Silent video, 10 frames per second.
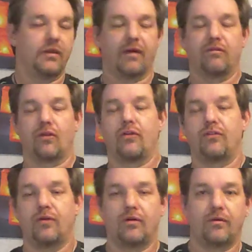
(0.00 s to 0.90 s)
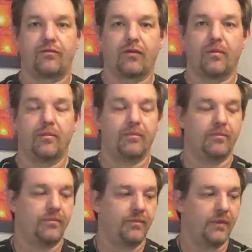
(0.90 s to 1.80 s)
I've learned from
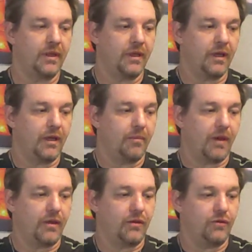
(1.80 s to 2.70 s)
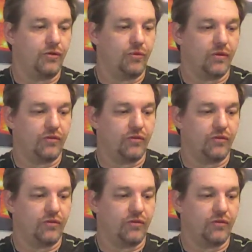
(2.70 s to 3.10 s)
my new